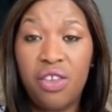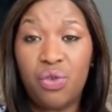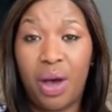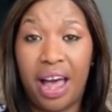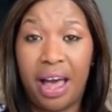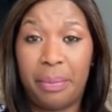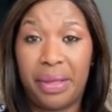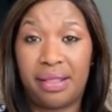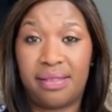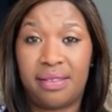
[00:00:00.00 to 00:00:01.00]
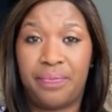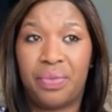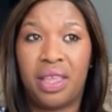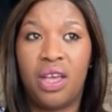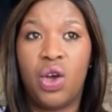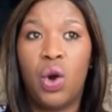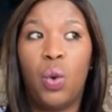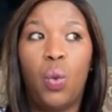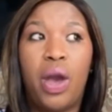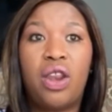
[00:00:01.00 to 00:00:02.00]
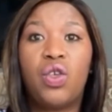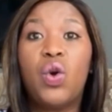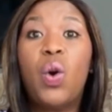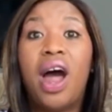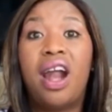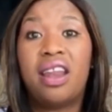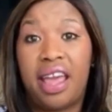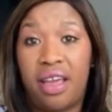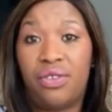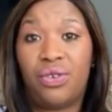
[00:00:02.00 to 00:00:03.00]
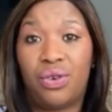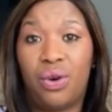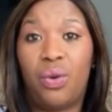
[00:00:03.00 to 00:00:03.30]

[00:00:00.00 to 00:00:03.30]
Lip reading: what happens. When you are in escrow, when